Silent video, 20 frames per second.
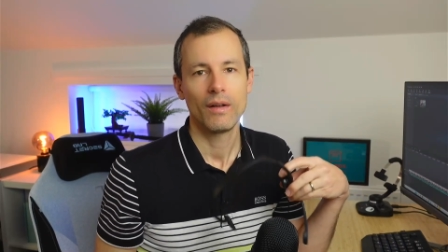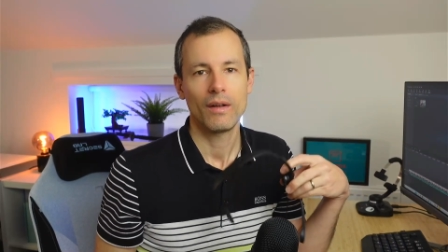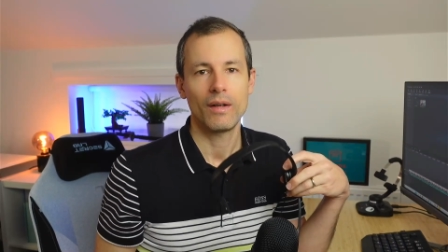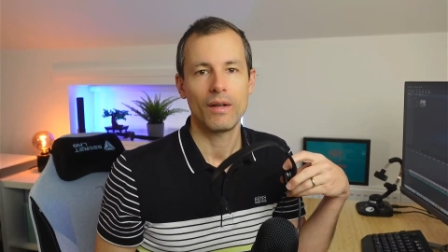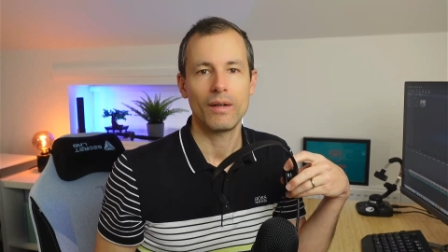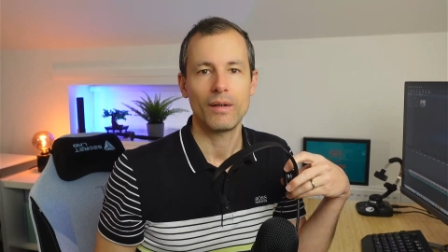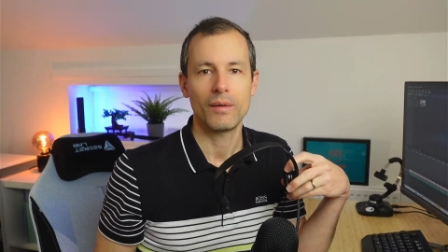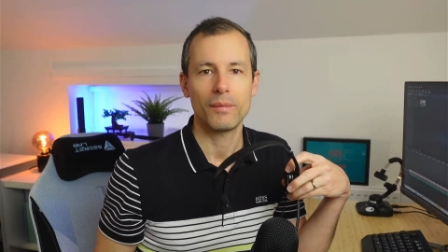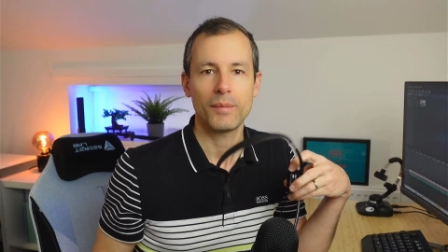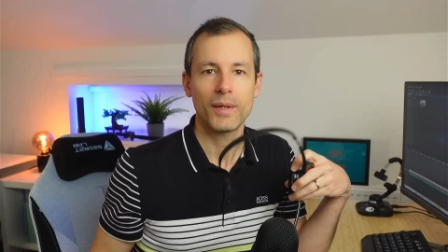
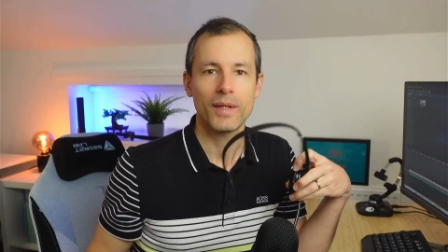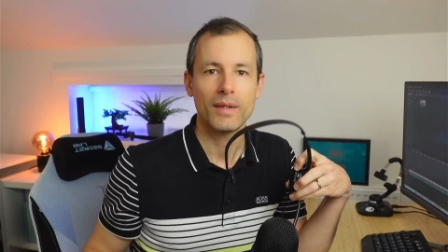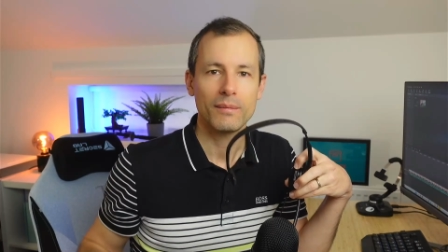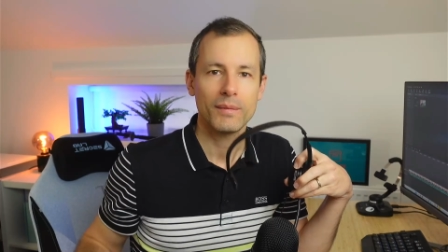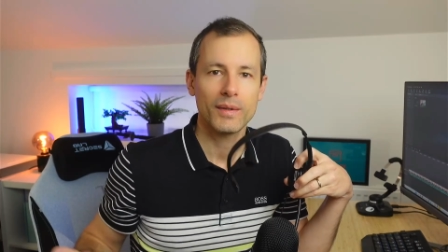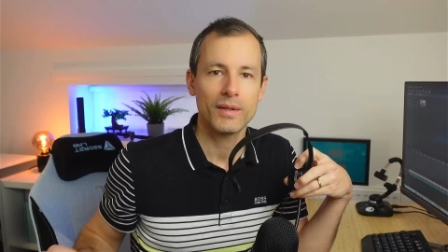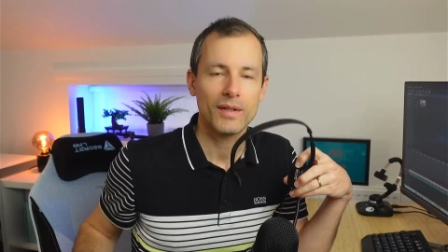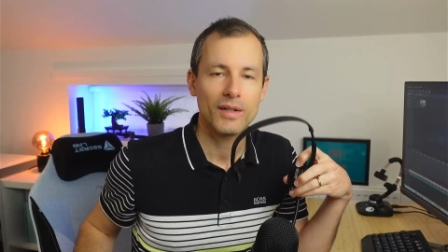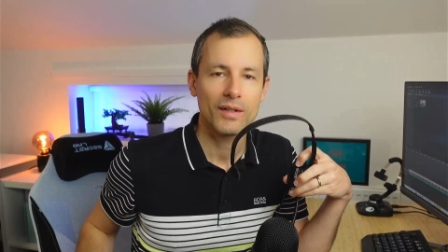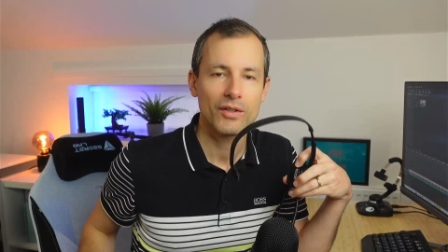uh, my,
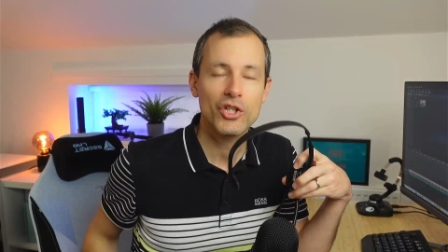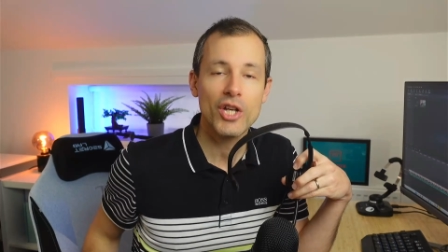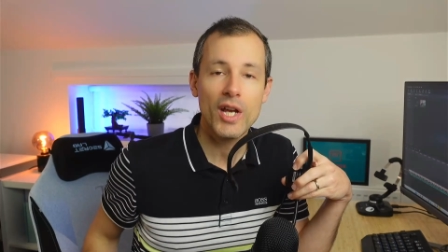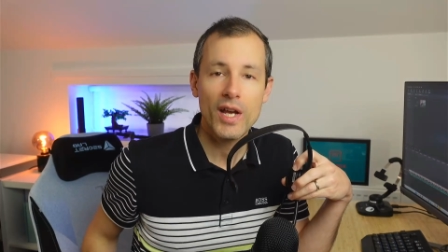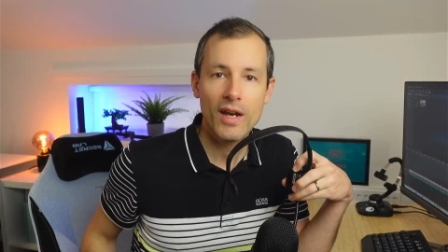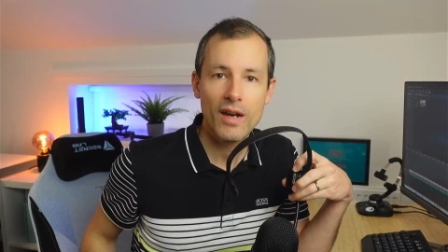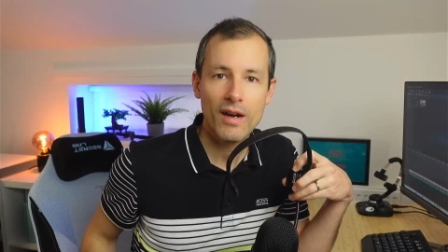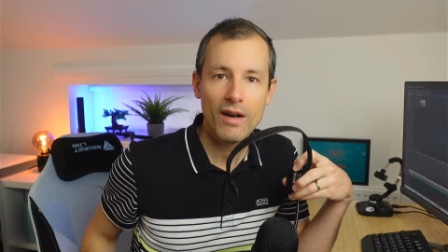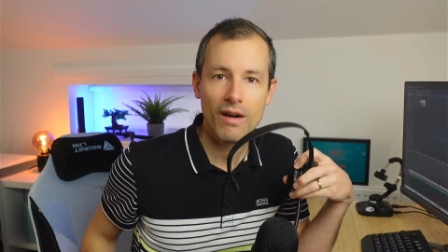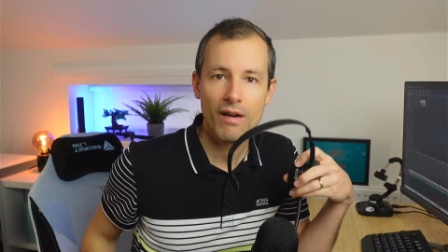my
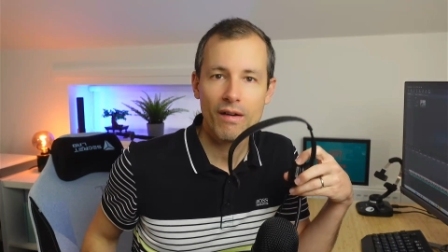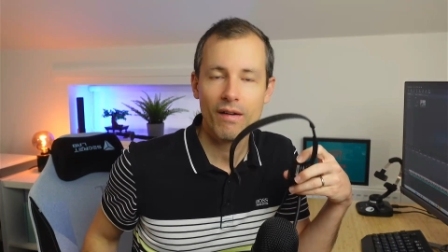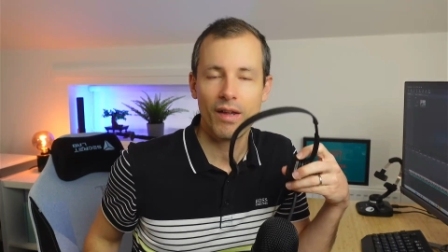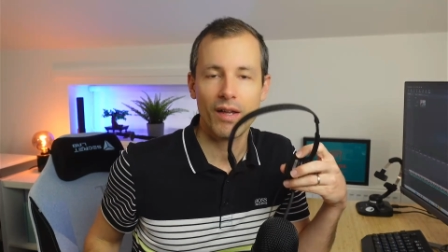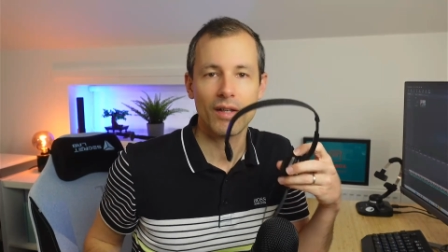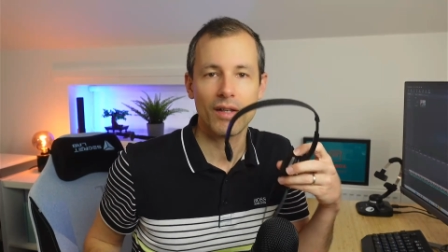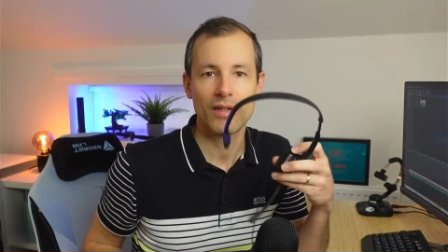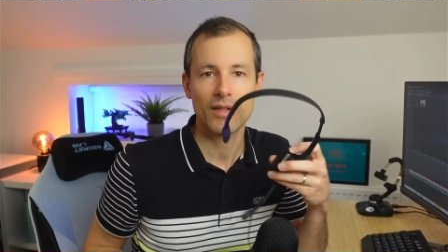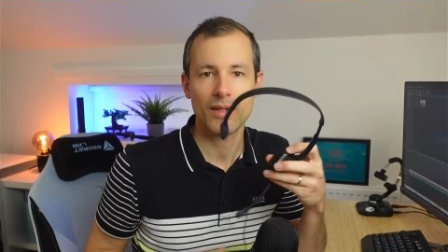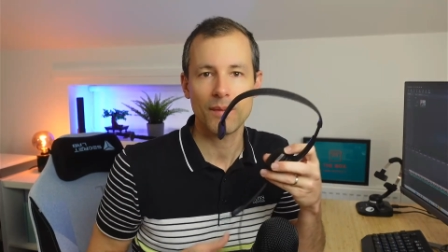chair
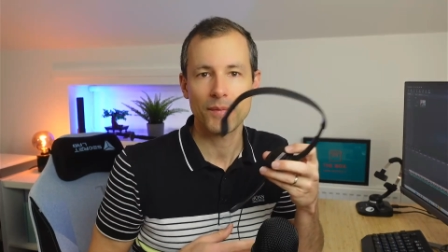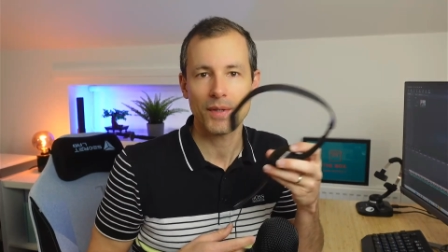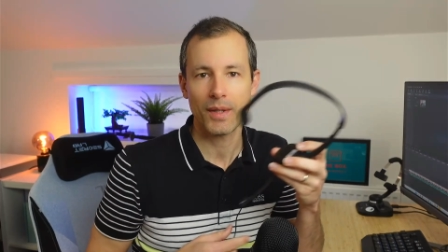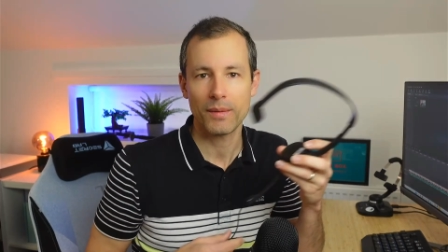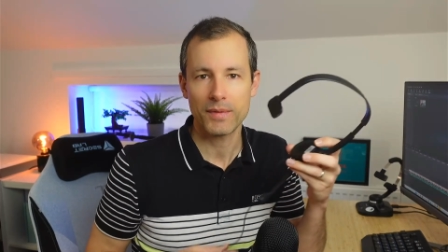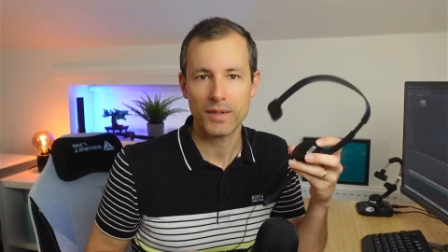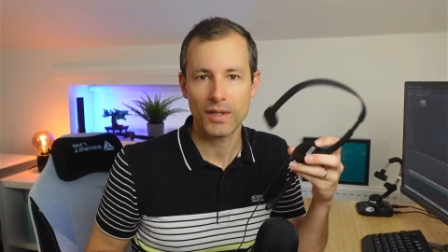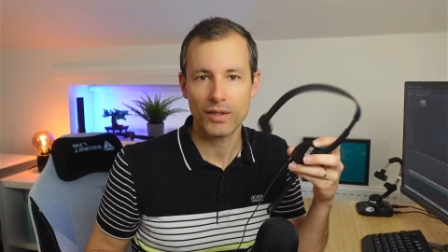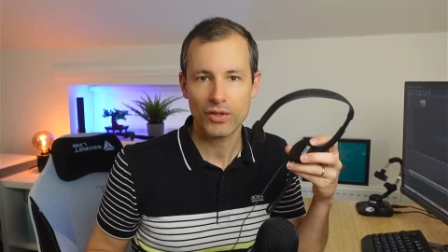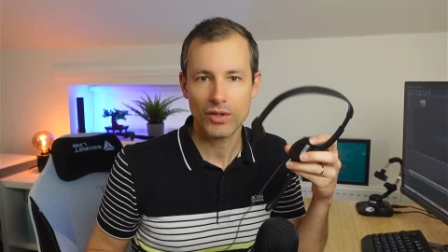and
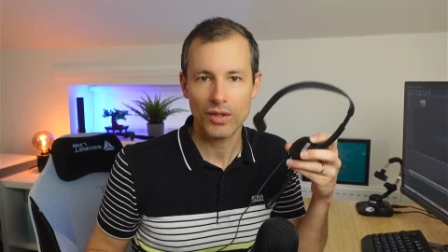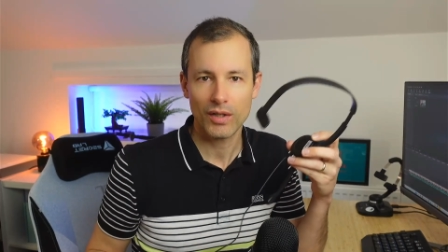sometimes I,